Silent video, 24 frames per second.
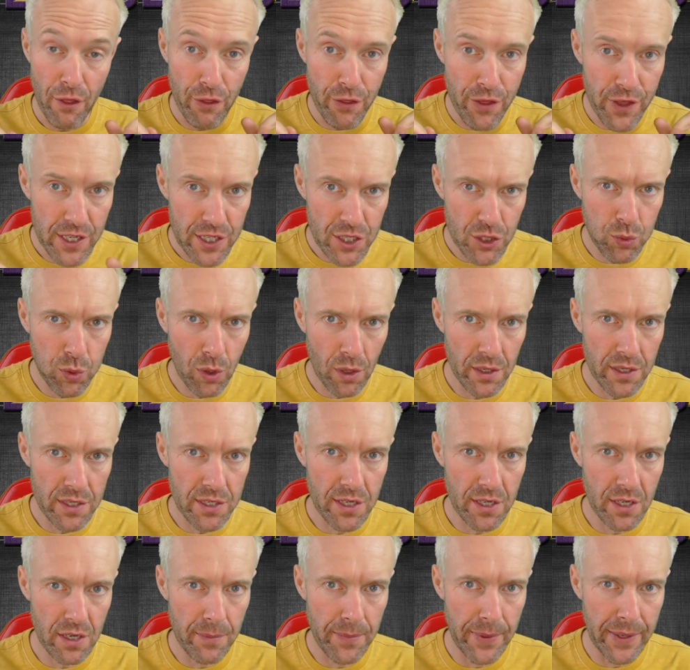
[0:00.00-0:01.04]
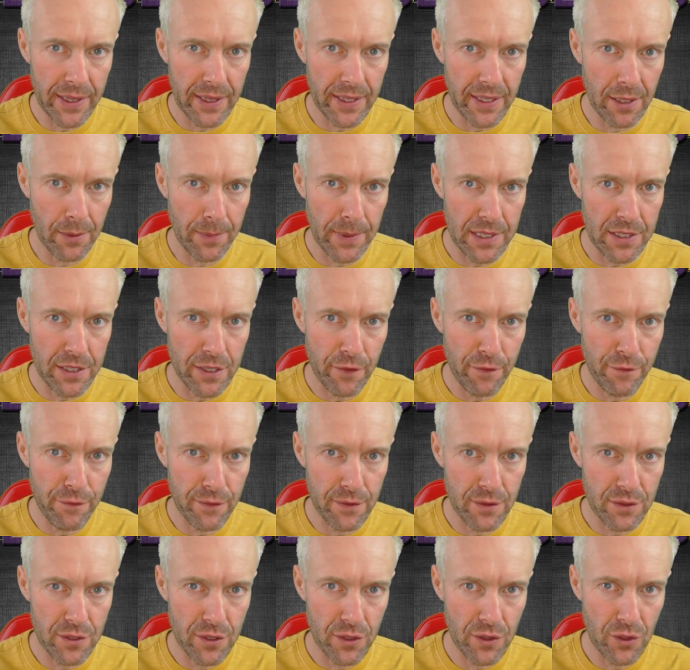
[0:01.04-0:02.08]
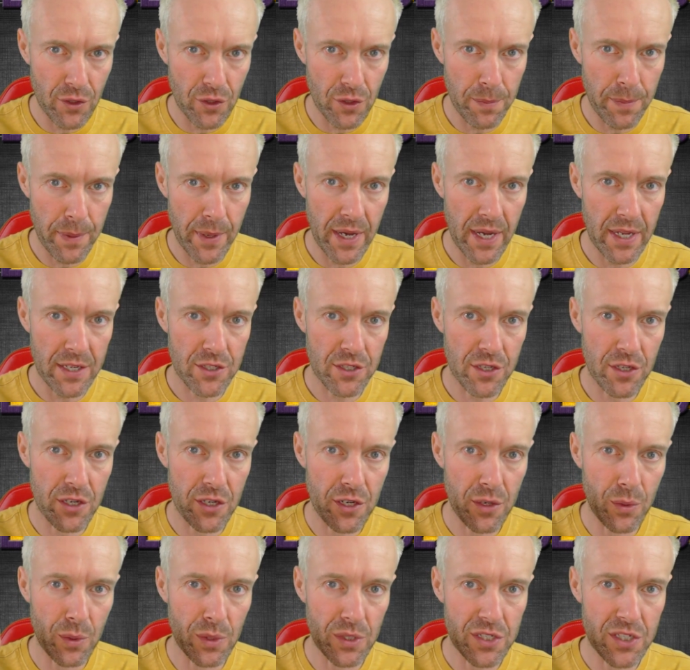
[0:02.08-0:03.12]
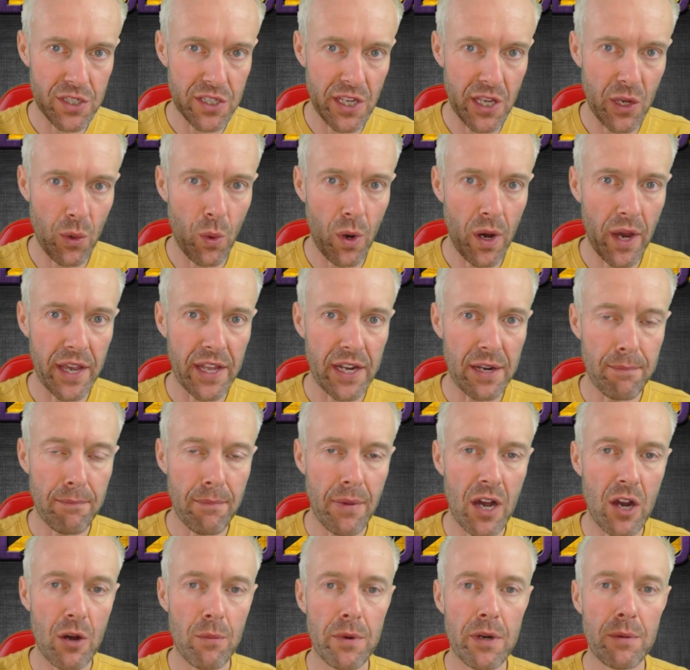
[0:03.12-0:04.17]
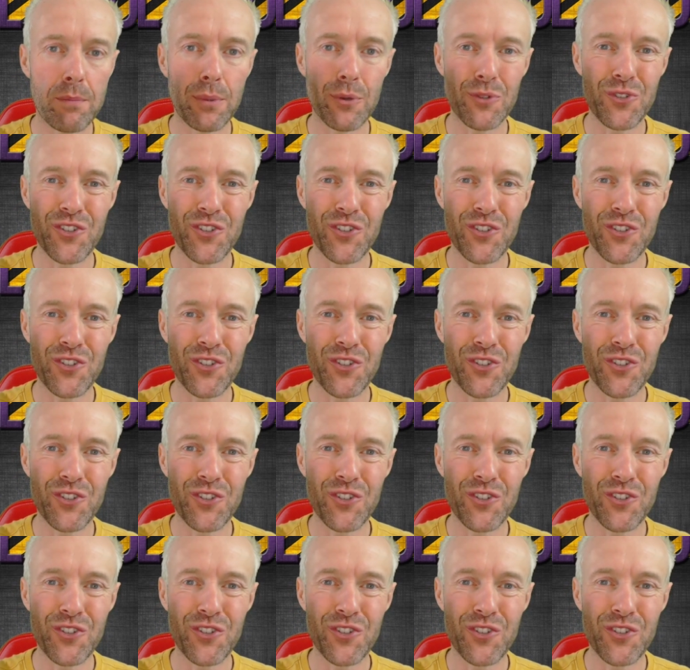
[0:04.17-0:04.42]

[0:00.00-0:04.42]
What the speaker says: This one is going to be a little bit different to the other parts, and you will see why in a moment.